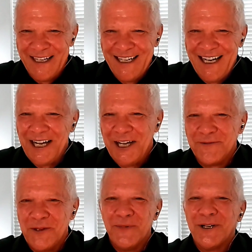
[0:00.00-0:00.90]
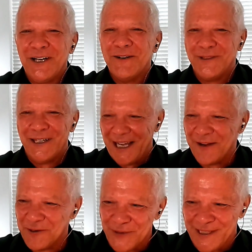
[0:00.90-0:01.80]
have your book cover in
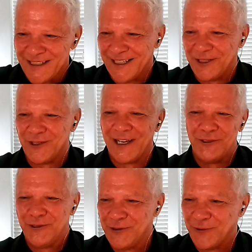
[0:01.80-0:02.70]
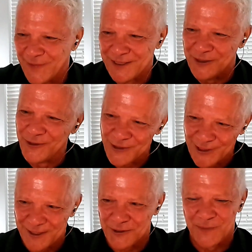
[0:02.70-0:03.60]
every presentation I do to investors, to
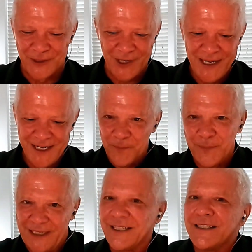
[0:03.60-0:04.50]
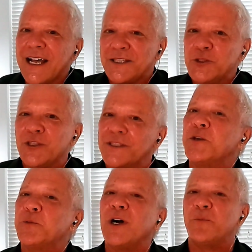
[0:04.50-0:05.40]
customers, because this is
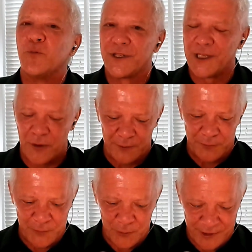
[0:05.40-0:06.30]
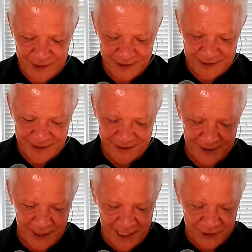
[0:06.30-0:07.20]
the problem we're solving for is
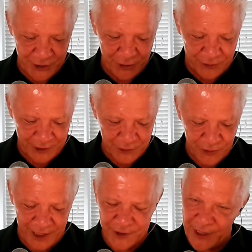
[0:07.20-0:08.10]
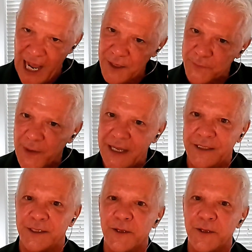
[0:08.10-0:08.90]
executing your strategy. I find